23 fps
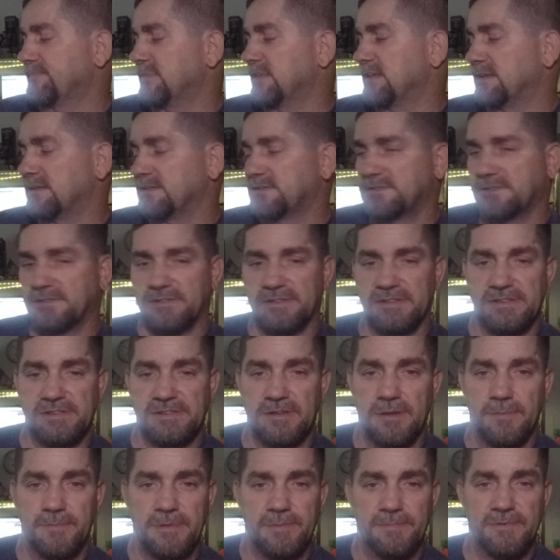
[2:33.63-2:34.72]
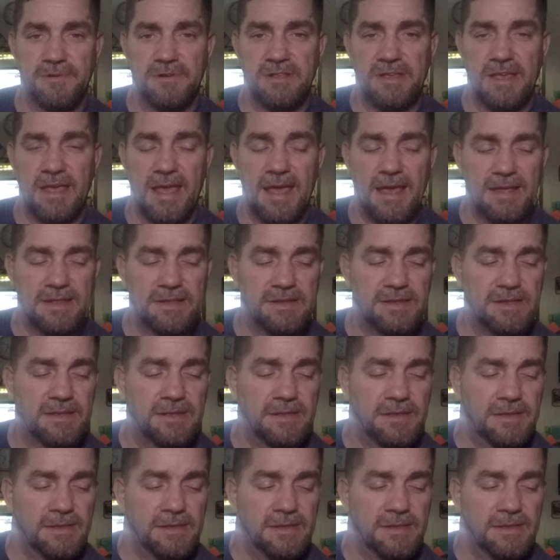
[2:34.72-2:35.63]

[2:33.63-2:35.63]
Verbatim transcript: you know, so these come in pretty handy